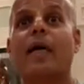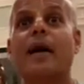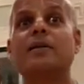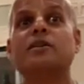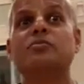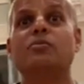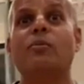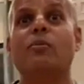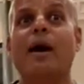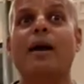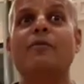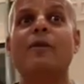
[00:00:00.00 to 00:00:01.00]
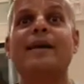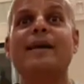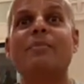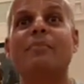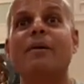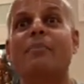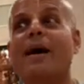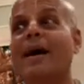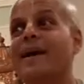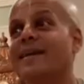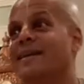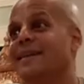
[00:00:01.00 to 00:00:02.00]
how do I get my
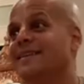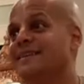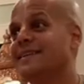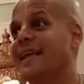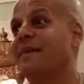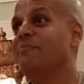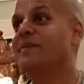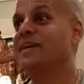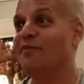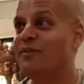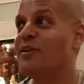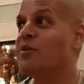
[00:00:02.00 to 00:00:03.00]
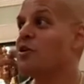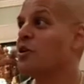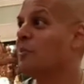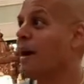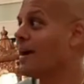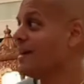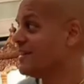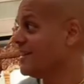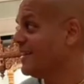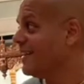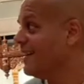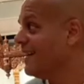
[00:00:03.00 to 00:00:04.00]
piety? He says, I'm giving you your
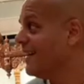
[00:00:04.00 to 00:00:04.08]
piety.